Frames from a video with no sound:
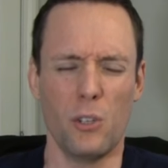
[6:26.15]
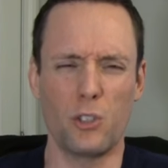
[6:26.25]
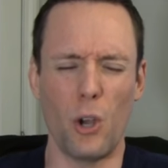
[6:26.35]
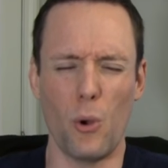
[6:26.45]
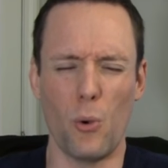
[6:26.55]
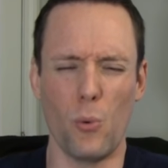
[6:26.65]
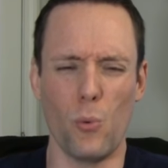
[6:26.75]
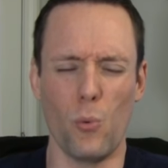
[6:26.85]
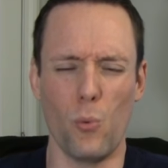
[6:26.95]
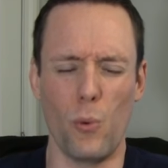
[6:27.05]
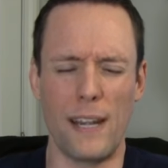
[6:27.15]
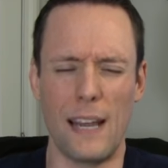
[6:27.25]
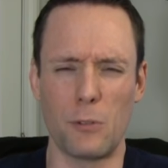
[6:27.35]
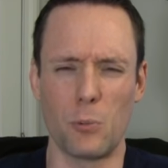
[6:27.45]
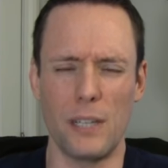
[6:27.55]
So we
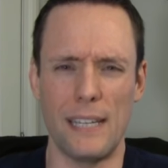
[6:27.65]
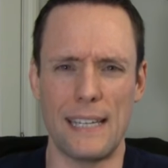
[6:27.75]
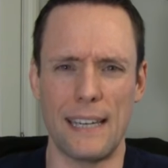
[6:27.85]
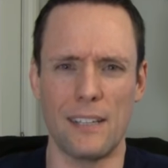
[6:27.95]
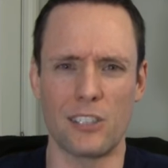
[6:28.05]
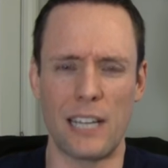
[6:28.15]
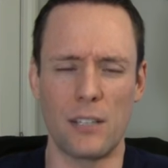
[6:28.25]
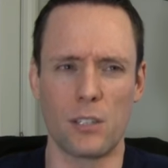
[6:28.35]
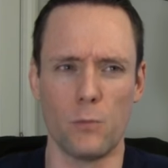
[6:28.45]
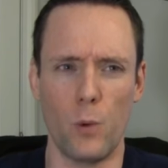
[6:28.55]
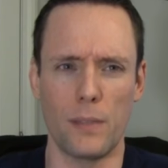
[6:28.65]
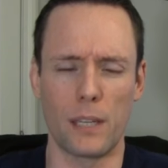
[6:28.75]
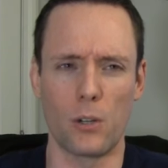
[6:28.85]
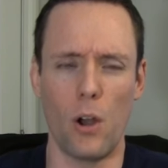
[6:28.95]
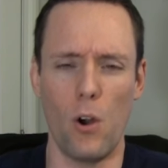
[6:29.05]
never really get a sense of what
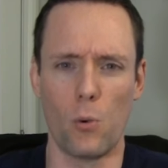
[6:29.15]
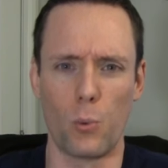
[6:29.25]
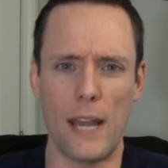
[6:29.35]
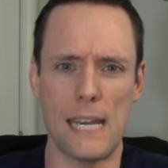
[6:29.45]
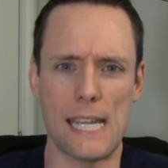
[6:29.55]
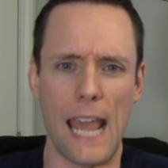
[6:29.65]
they're already